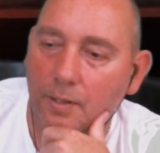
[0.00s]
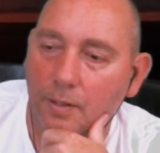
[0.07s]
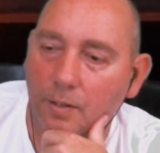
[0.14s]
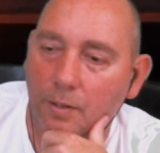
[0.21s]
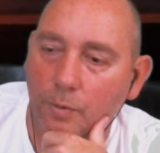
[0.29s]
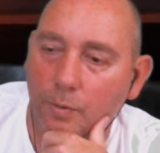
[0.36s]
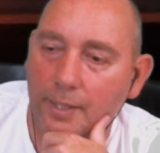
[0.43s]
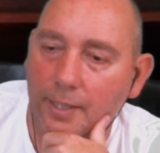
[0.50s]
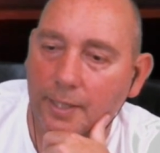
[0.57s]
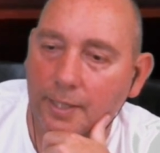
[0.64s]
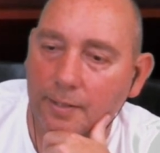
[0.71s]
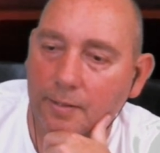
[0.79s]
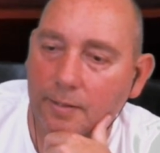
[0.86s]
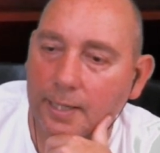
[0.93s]
Okay,
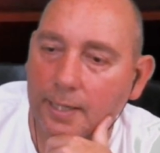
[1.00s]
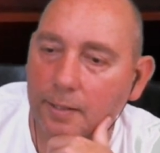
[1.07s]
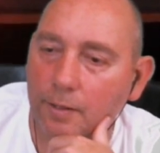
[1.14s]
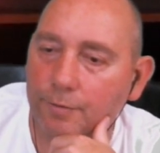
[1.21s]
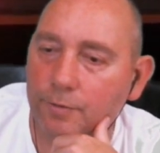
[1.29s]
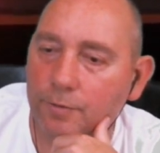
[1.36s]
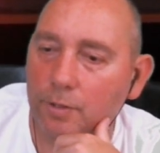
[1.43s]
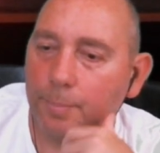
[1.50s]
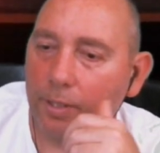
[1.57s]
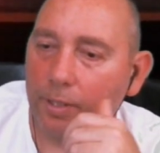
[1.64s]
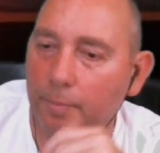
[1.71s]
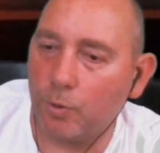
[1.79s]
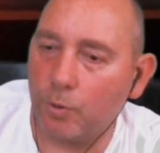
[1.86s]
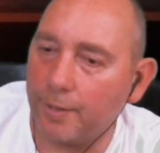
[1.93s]
slightly off topic,
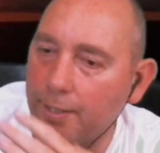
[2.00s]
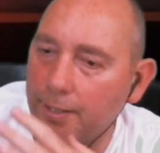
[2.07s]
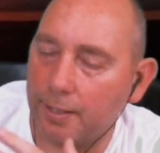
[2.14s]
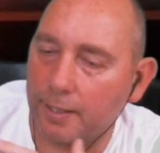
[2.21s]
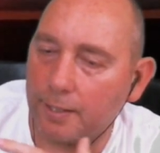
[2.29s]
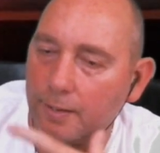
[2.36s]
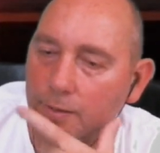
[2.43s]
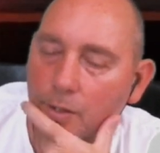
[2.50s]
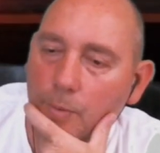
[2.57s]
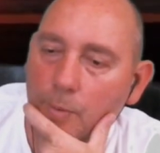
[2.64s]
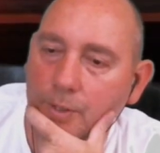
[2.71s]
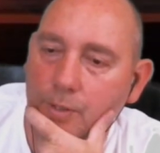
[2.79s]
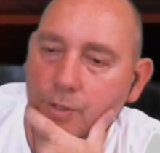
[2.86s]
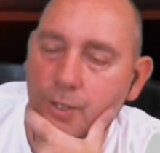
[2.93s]
but then again not,
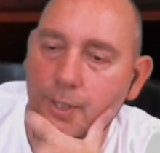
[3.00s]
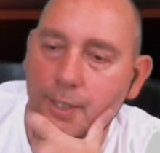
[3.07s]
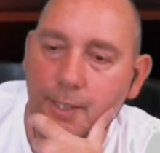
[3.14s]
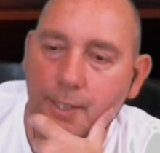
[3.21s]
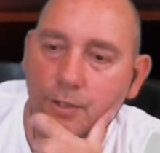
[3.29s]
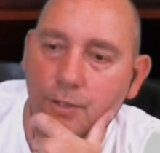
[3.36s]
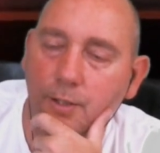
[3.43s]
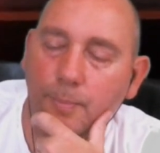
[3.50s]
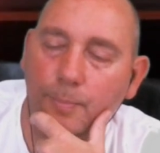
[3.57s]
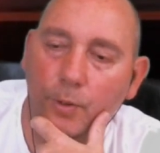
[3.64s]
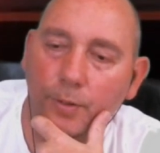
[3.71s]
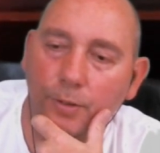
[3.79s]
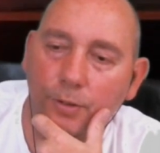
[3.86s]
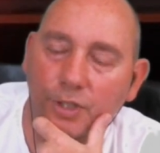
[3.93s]
because you did actually
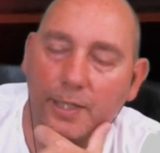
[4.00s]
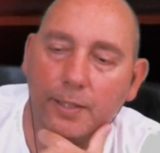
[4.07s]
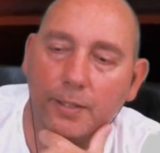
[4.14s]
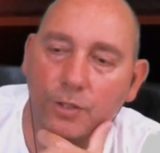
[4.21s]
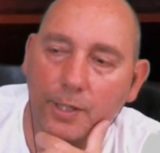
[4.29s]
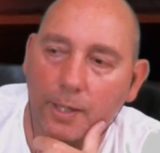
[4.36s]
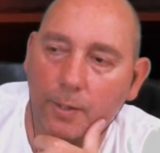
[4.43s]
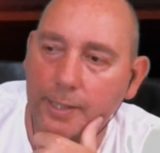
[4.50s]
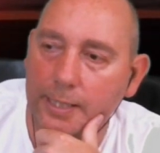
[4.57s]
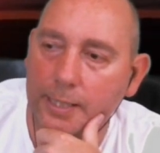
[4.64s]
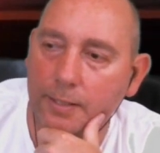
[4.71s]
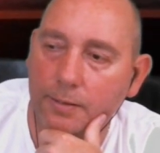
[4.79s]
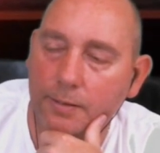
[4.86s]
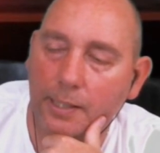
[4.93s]
put the challenge out
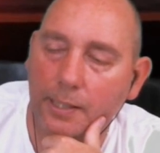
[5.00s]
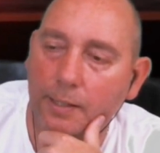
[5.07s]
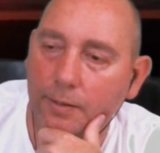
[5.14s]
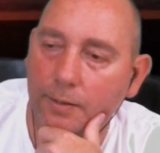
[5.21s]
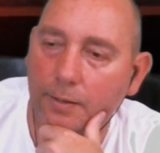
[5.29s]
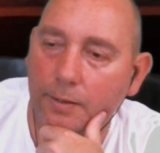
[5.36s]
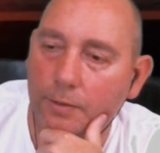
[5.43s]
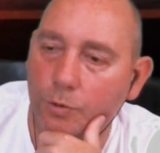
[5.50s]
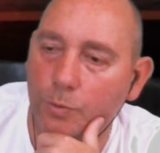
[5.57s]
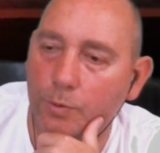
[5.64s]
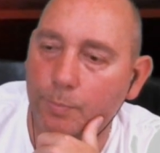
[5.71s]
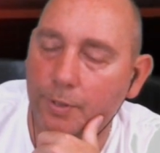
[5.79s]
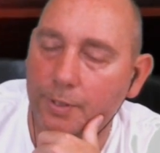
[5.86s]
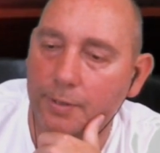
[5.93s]
inside the actual
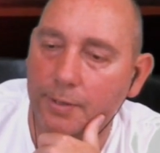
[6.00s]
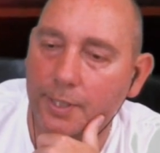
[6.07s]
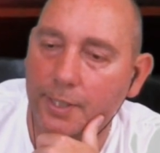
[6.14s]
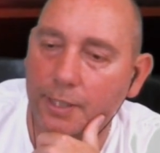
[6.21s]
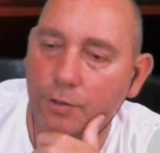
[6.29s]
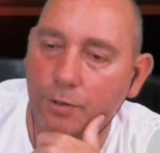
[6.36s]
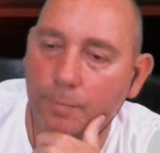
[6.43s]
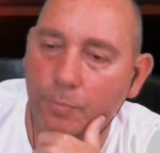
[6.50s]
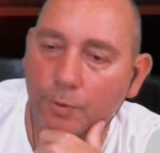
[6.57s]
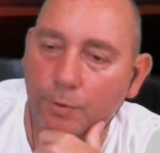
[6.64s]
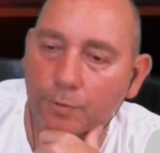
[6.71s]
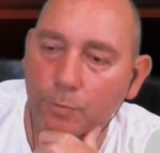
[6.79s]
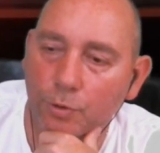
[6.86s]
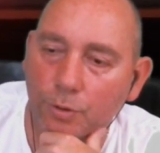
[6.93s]
presentation. But
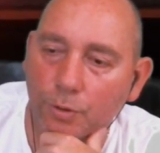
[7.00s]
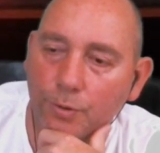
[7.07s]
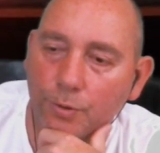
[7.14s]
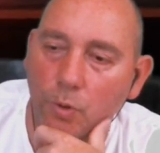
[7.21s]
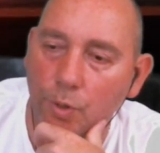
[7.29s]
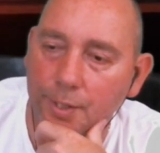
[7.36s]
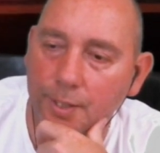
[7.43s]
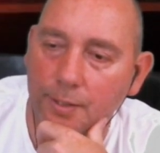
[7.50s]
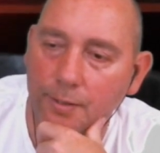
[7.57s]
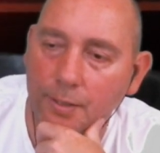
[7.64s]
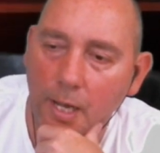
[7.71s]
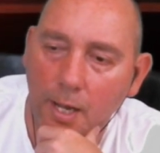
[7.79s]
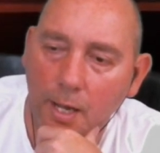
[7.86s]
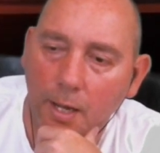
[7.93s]
from Sean Hawkins,
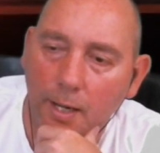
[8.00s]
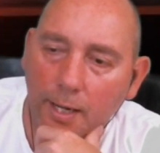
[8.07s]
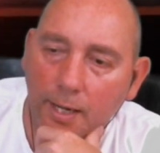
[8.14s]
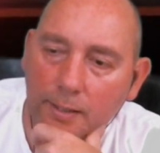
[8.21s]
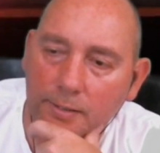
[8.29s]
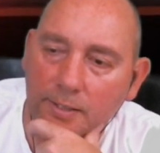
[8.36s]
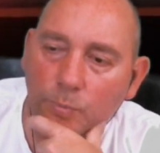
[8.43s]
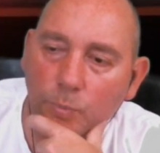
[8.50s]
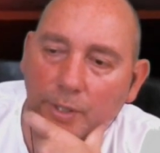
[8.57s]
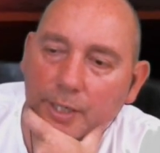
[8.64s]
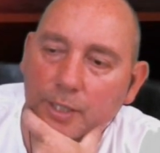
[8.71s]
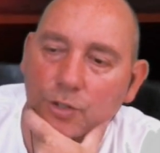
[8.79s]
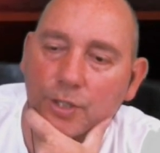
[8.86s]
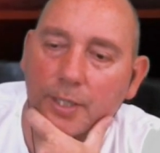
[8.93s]
asking why he
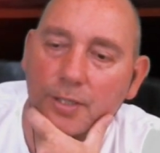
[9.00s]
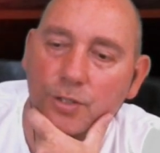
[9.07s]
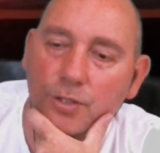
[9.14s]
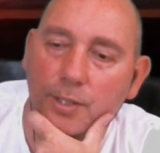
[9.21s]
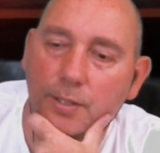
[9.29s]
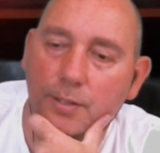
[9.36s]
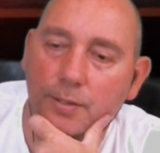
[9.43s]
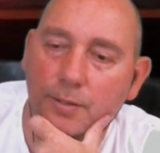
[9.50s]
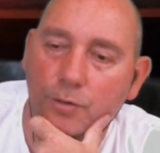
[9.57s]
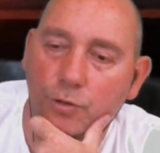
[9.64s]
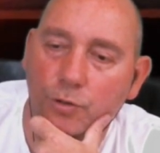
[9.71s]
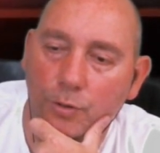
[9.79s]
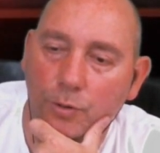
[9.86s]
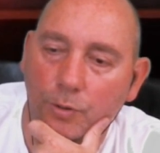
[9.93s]
challenges
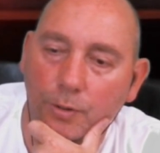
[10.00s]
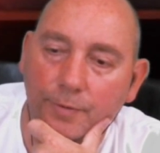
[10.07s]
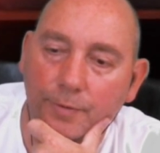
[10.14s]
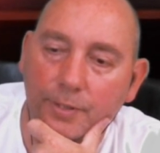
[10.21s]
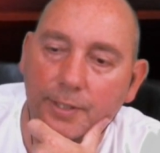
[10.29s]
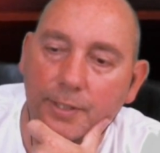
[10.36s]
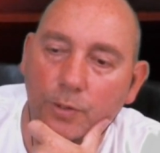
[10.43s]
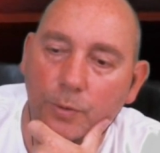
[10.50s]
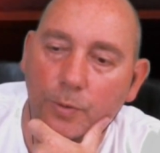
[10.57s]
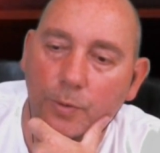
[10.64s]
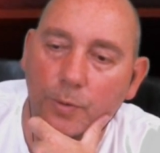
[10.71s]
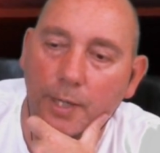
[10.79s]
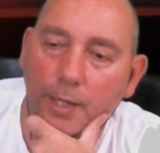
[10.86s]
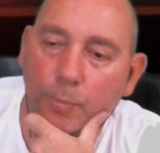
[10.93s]
Sean, obviously,
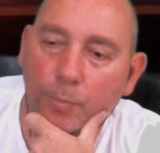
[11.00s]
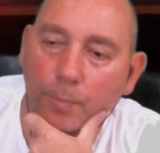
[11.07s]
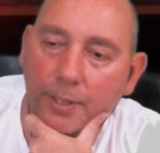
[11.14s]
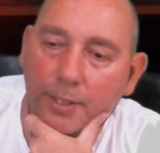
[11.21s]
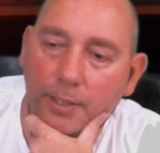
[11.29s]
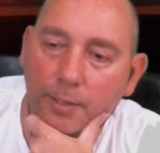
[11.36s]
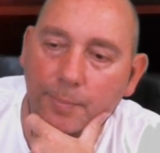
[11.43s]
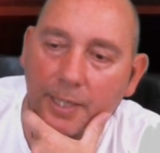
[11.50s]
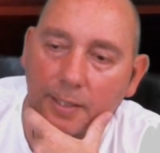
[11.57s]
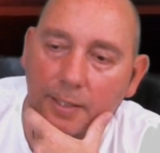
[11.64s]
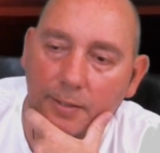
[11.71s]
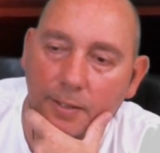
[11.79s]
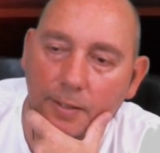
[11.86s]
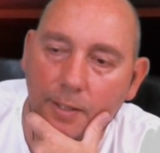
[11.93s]
to a public debate
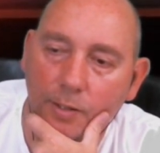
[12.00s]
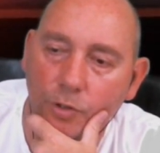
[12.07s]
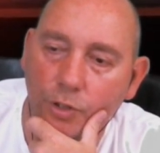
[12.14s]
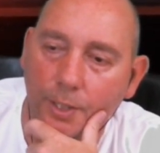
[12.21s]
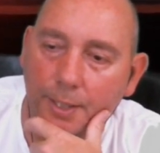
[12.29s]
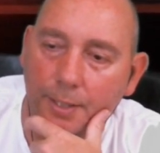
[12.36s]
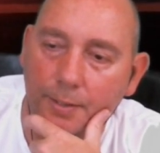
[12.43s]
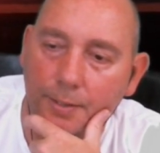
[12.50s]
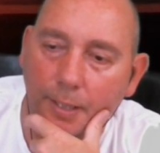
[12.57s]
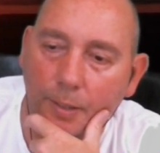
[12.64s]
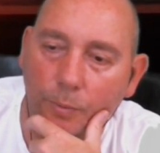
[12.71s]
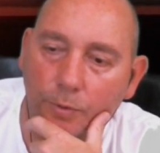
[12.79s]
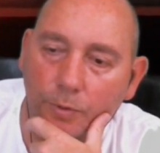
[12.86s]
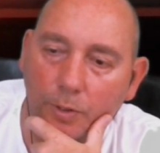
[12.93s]
and then chickens
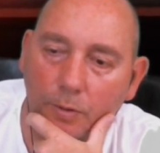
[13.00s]
out.